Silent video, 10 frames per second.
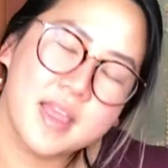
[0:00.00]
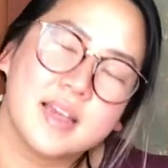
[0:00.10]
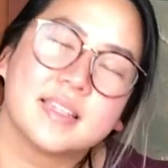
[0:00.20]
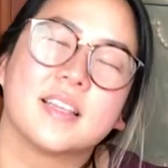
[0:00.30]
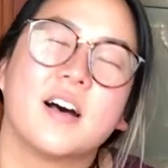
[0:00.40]

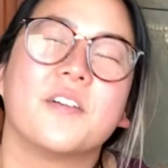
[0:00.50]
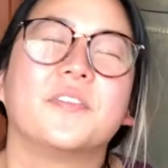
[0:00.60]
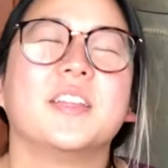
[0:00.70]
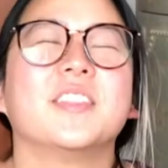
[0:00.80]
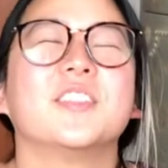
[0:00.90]

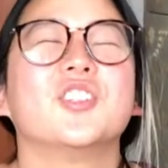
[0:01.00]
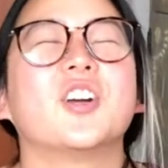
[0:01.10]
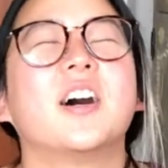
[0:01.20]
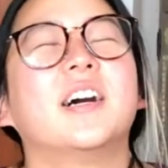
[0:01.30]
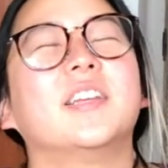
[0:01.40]
Softening the
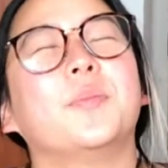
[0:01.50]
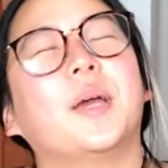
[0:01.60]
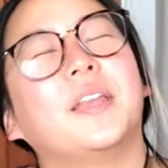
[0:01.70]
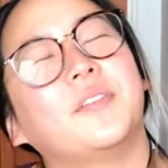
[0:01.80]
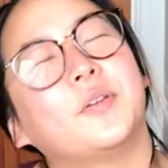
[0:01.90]
jaw. You
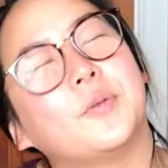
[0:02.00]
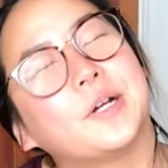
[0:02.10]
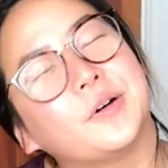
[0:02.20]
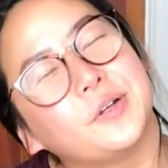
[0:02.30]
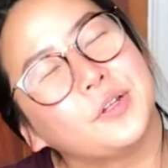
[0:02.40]
might even
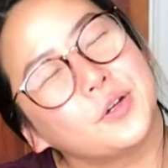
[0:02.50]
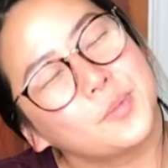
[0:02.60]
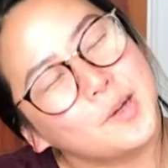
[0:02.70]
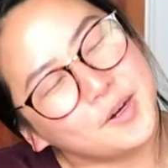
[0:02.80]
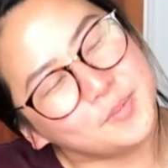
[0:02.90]
wiggle your
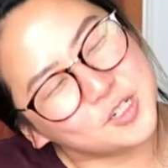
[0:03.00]
bottom